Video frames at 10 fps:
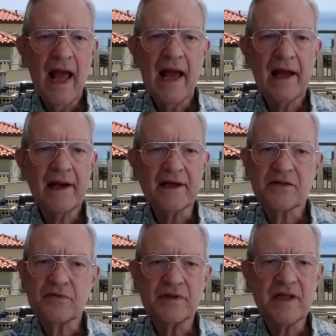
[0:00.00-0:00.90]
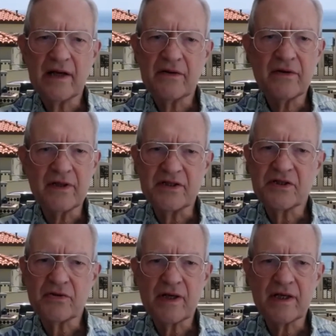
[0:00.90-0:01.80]
Alex was not only
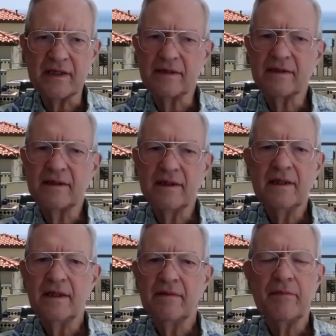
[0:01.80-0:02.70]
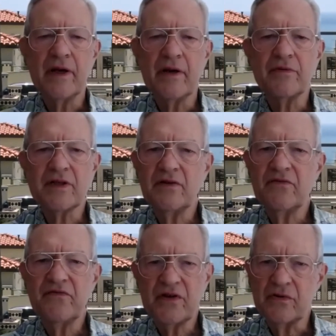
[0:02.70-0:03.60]
stricken, but he was
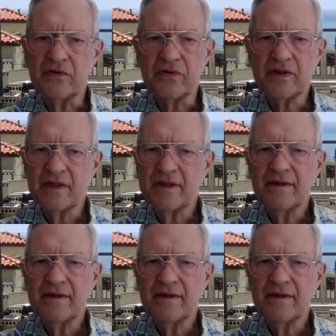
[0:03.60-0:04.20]
confused.